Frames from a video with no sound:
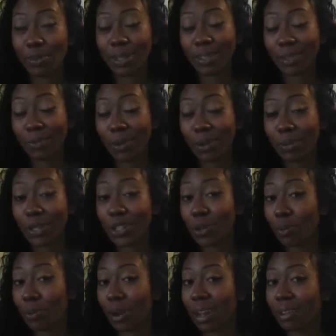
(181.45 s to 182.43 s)
but it's pretty
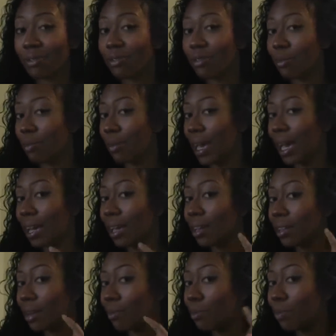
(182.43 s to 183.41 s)
much a brown from that,
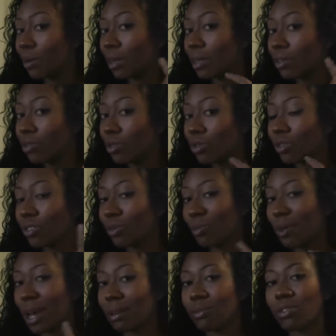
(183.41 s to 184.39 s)
and I put it towards
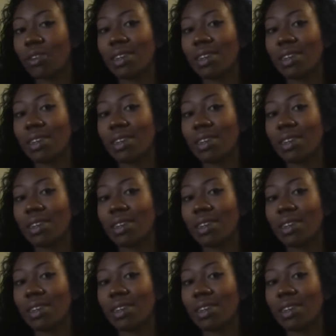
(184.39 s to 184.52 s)
the bottom.